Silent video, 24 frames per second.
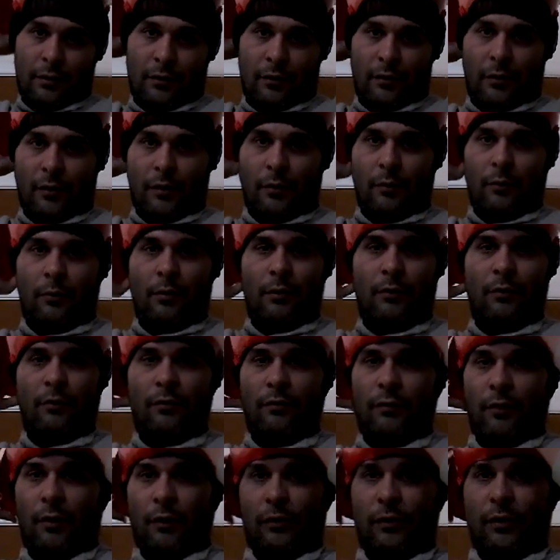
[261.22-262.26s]
So
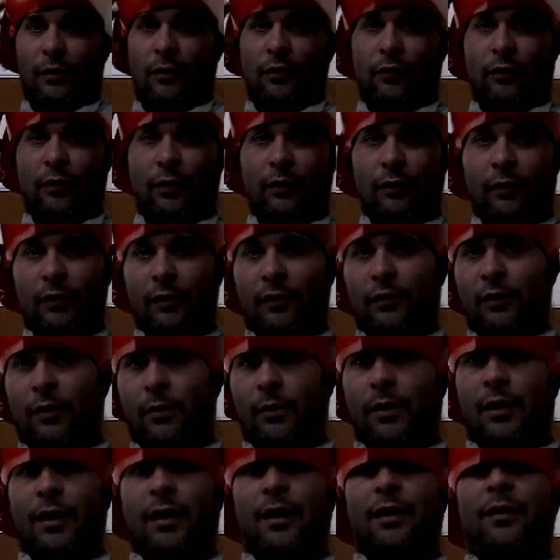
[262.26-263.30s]
first things first, let's
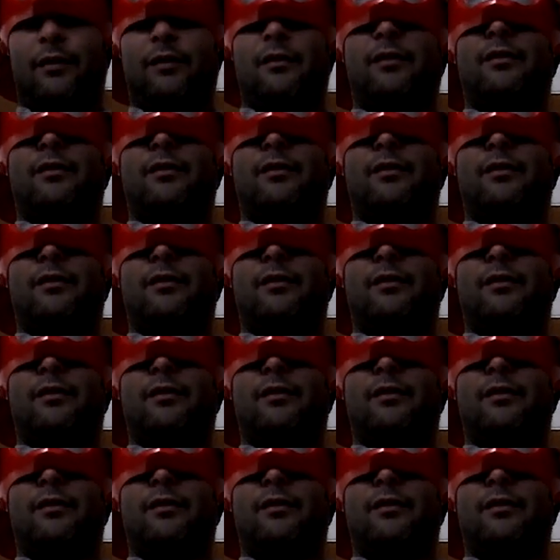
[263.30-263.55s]
go ahead and